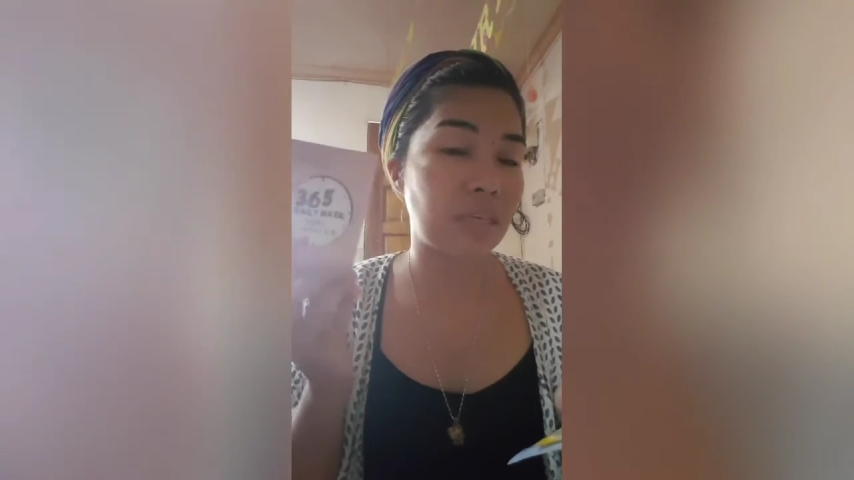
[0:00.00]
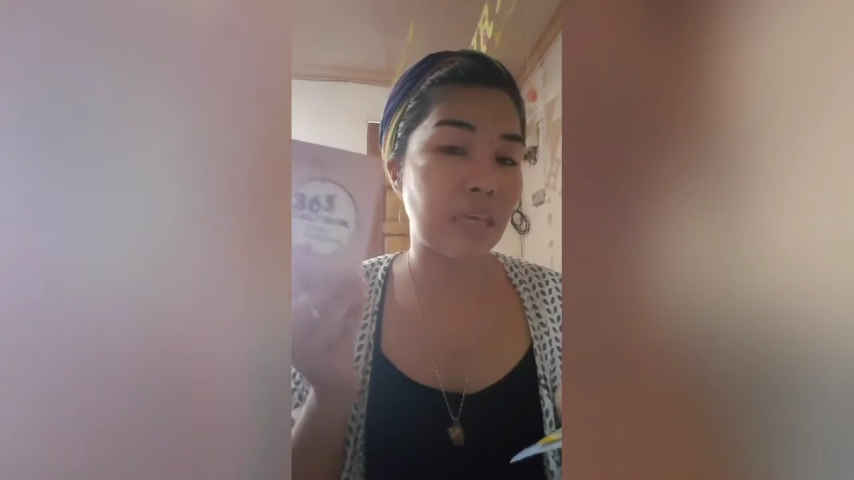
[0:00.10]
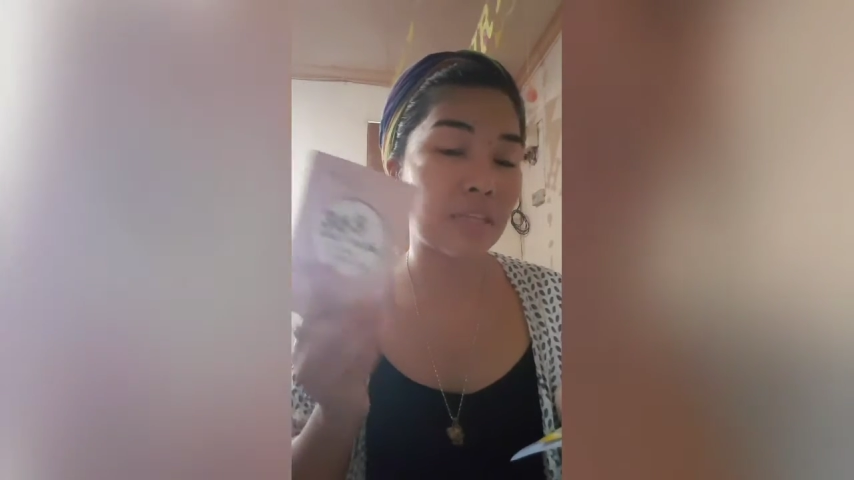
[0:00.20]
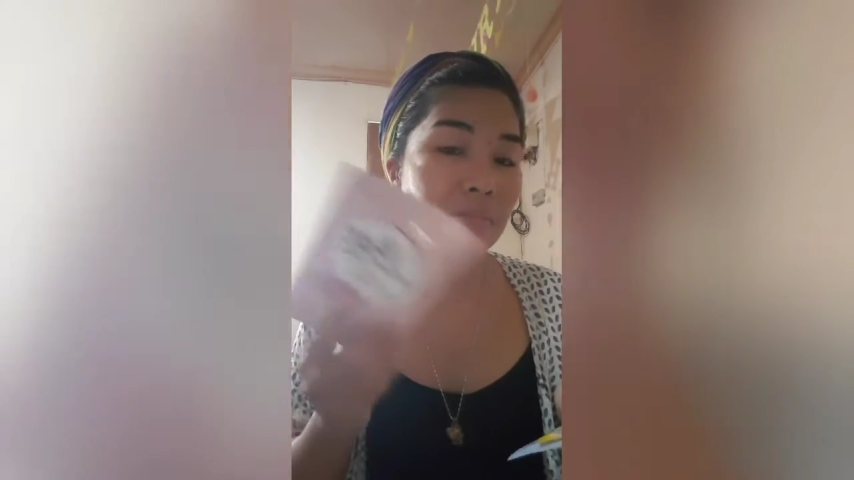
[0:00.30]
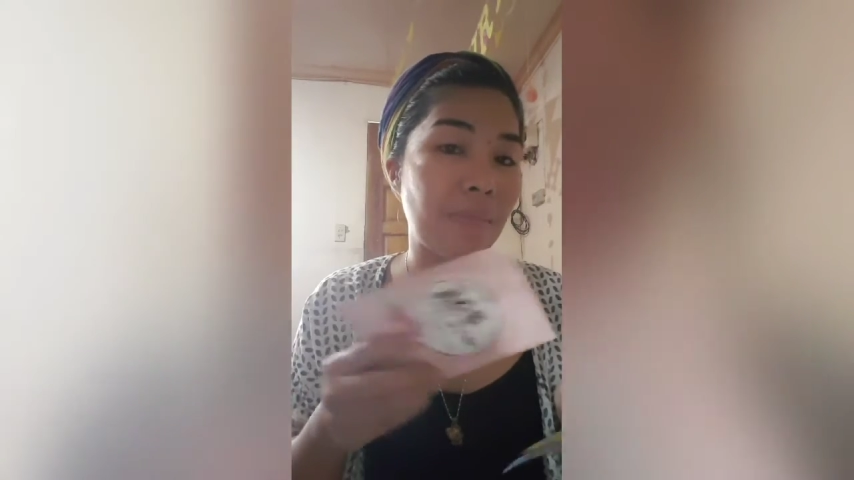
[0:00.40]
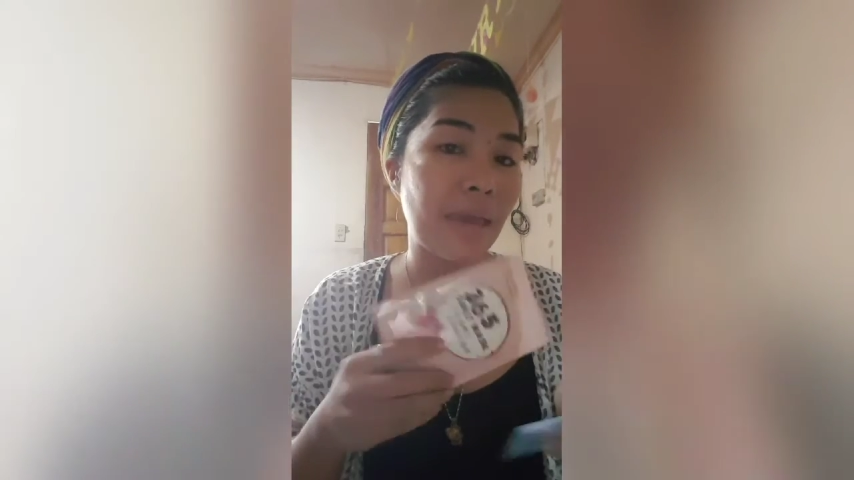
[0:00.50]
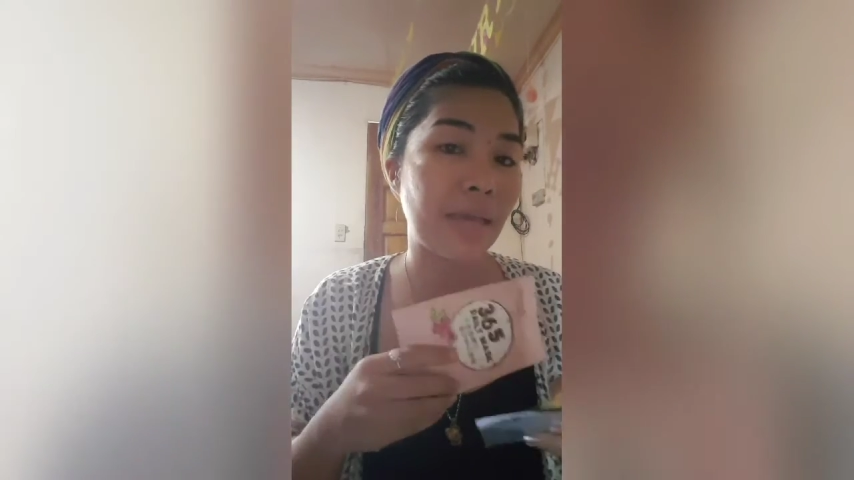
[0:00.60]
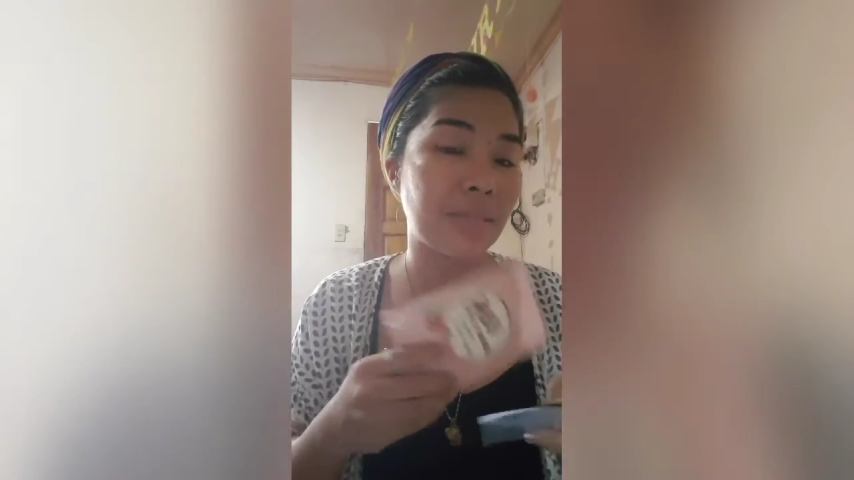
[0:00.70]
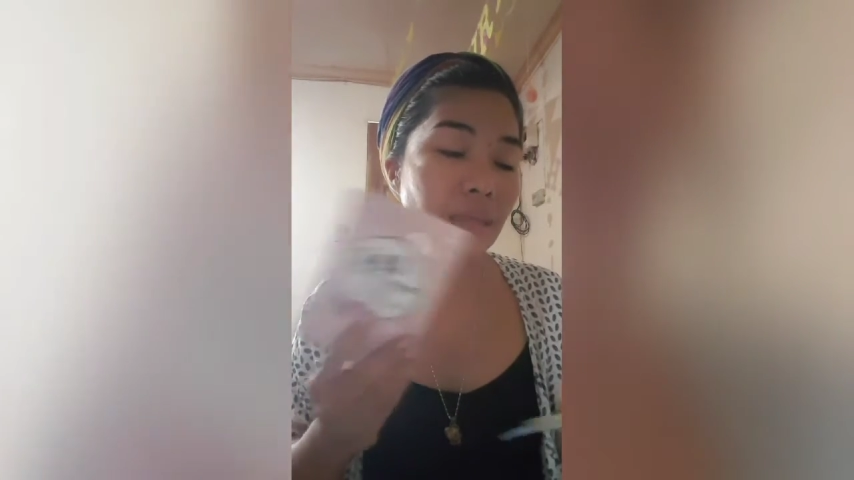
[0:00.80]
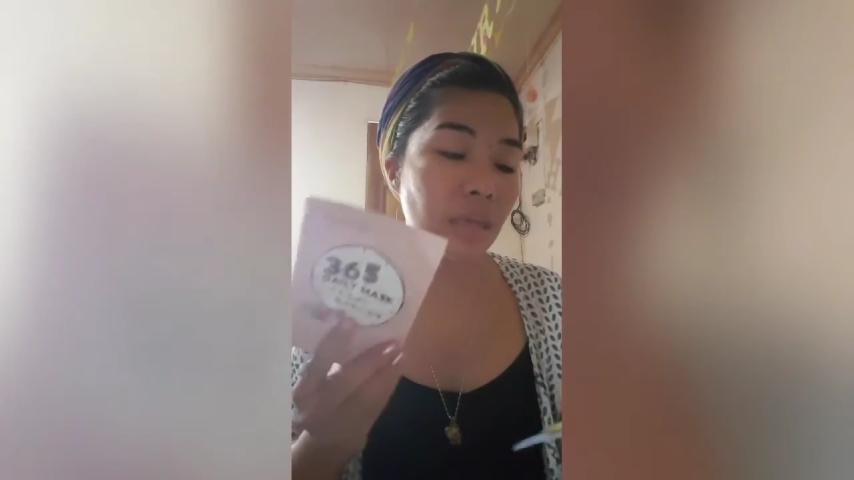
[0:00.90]
get a
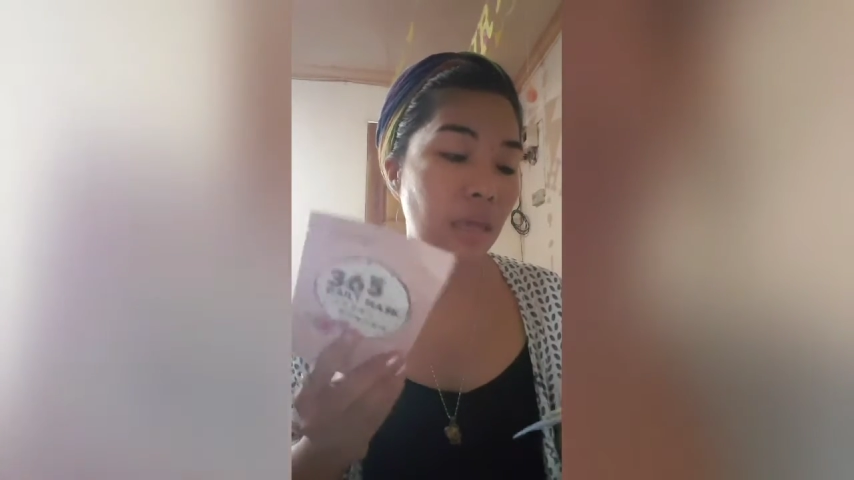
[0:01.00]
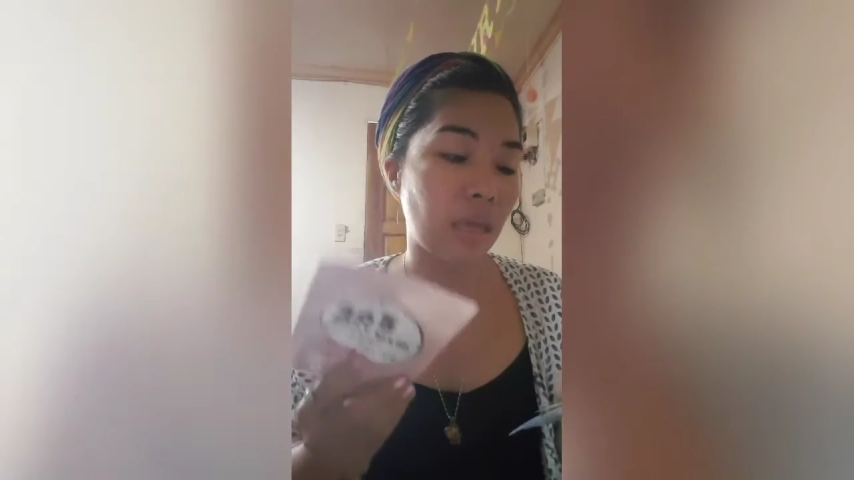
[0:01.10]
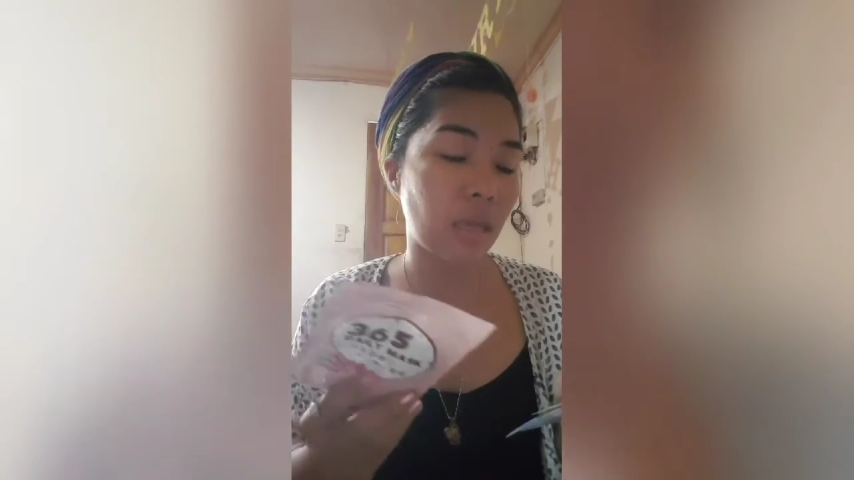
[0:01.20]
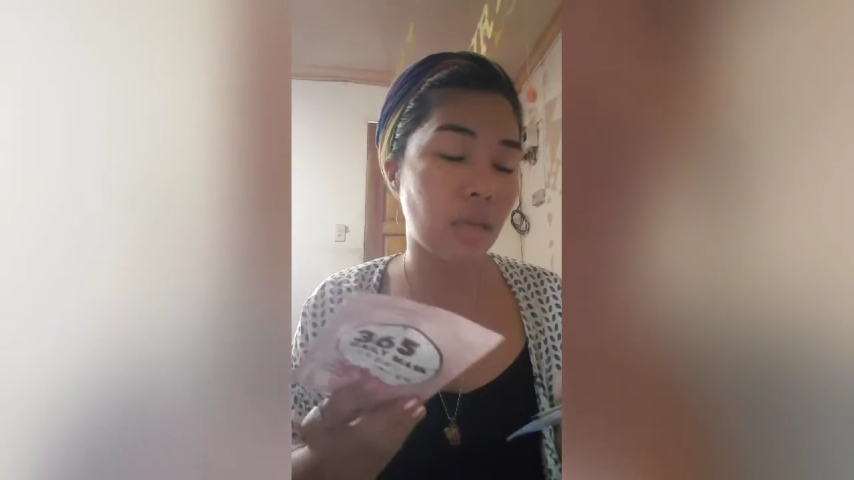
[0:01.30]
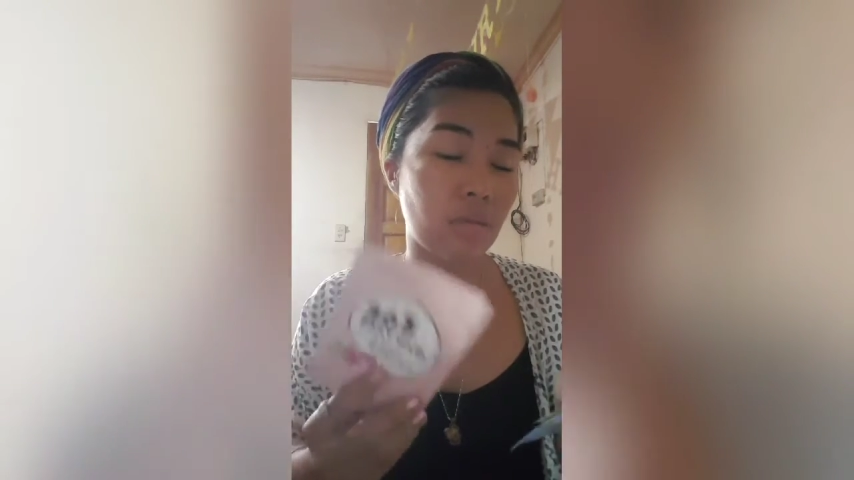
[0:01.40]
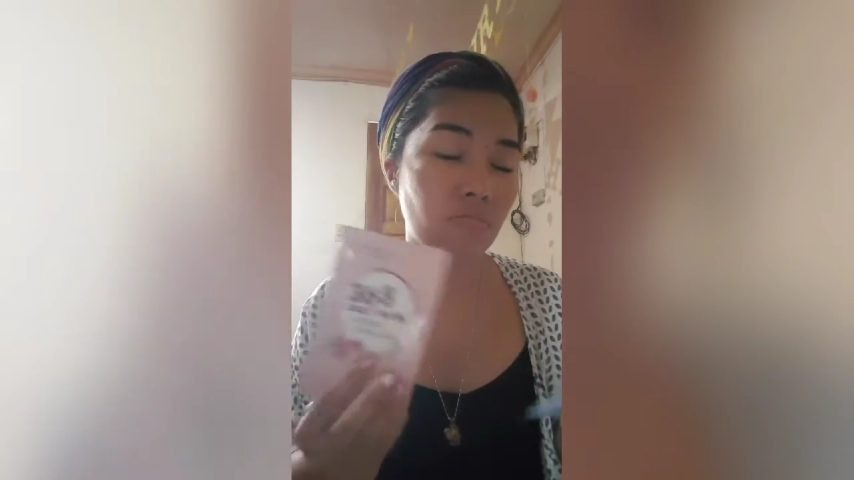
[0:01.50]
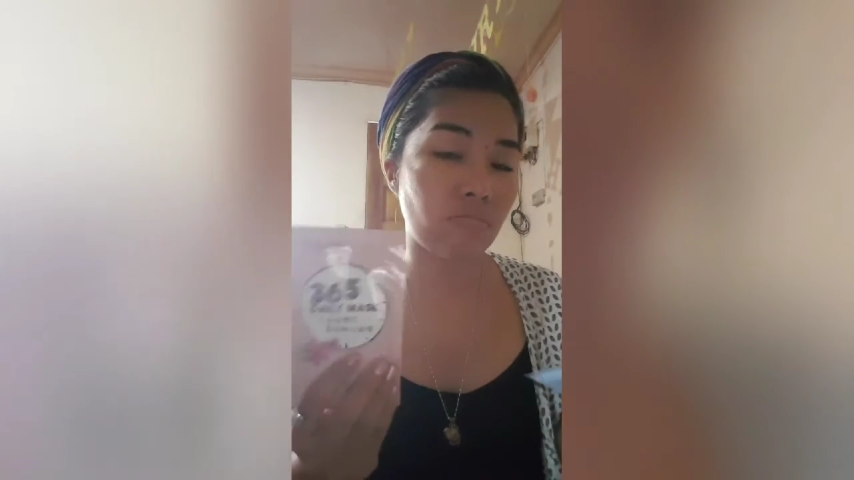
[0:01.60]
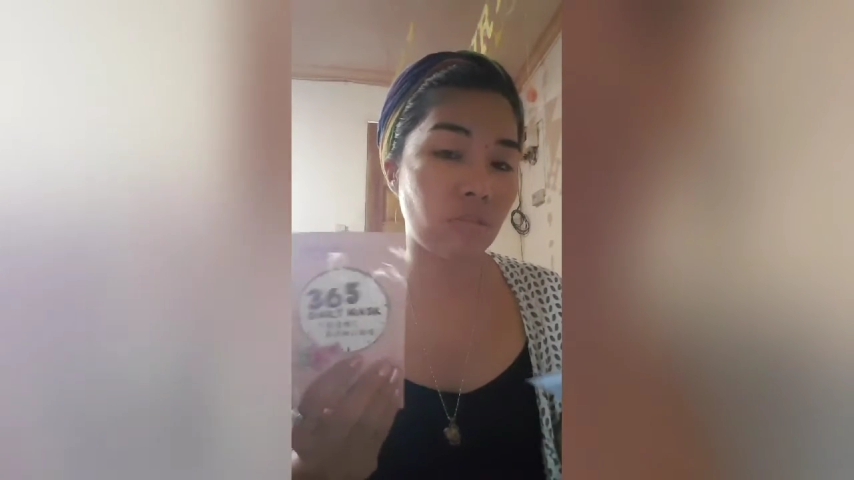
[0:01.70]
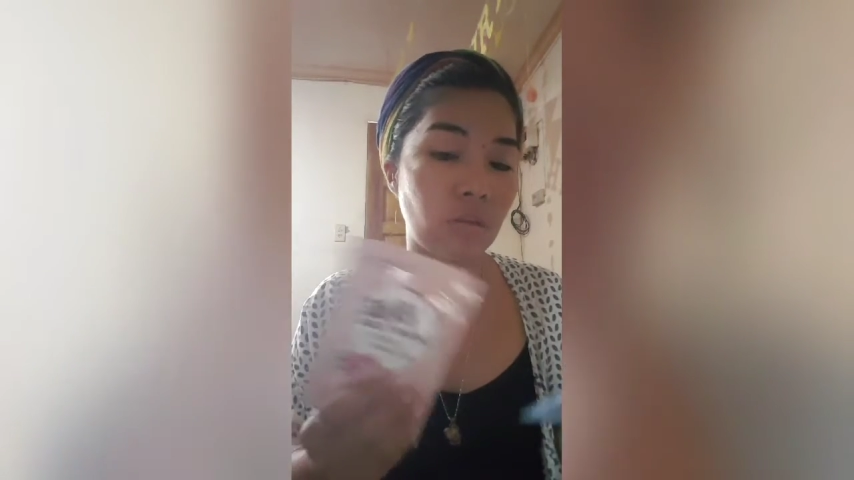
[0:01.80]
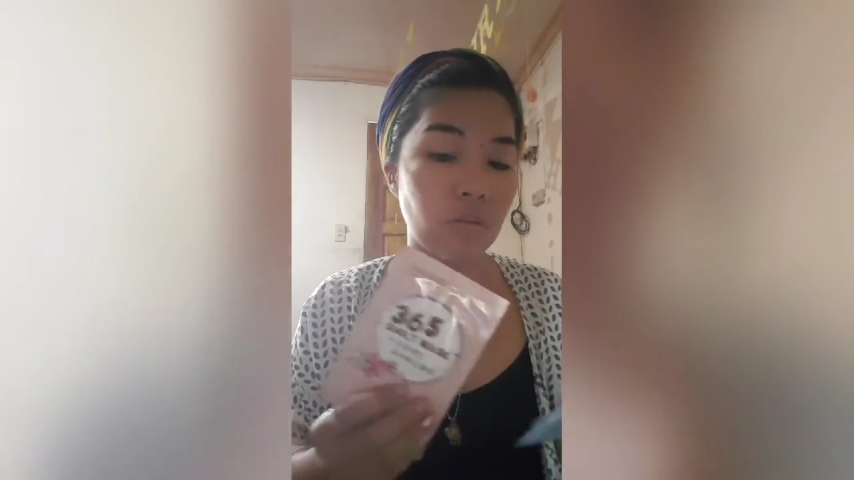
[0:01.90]
mask and
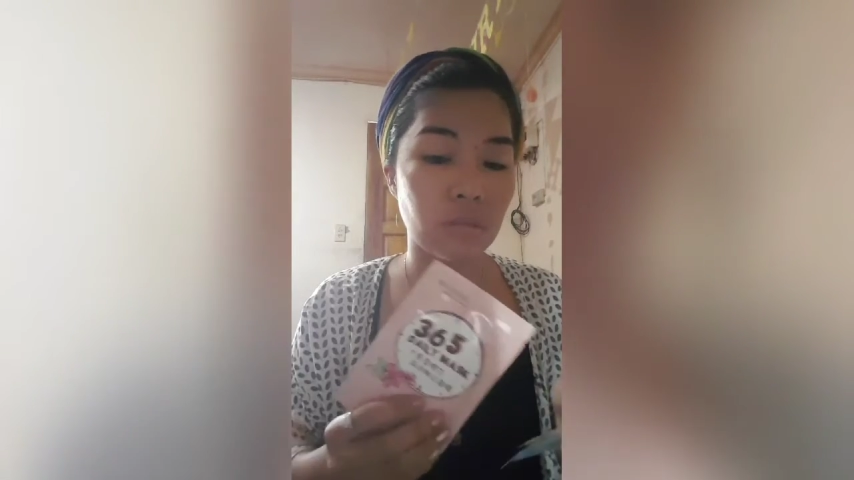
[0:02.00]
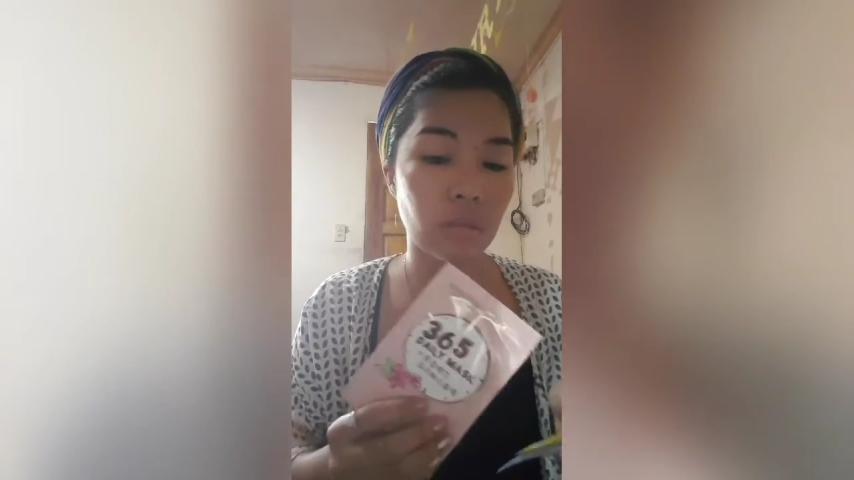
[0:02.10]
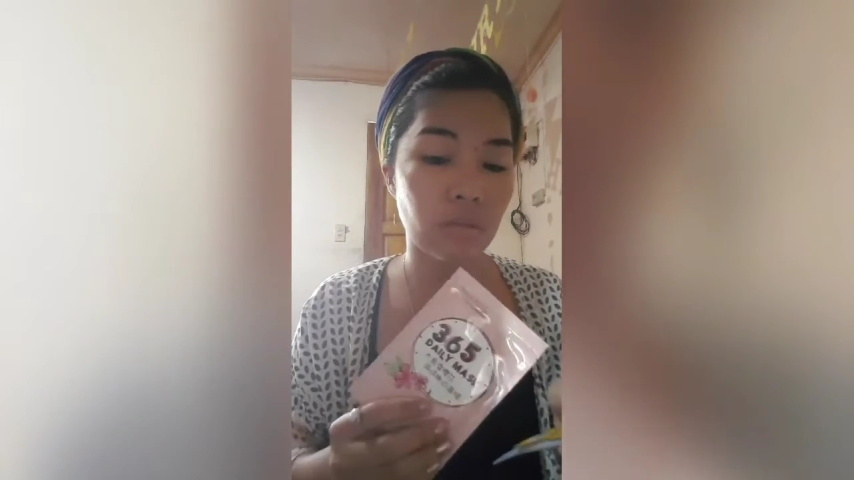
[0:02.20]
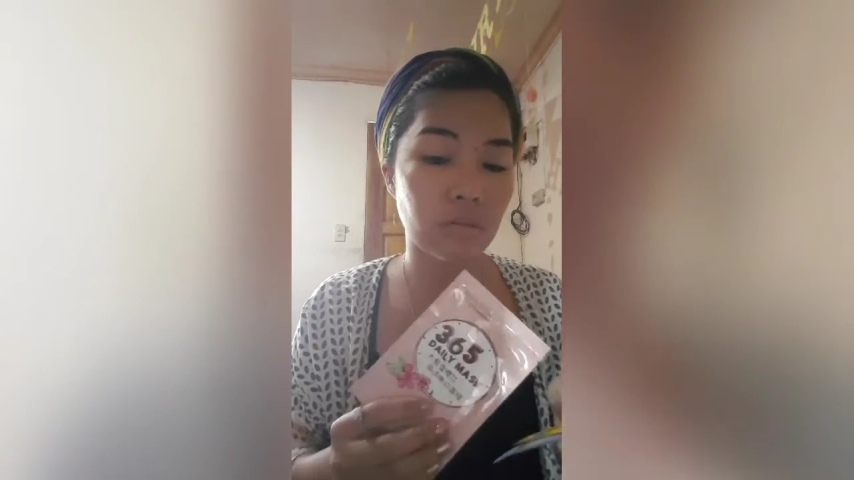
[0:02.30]
use it.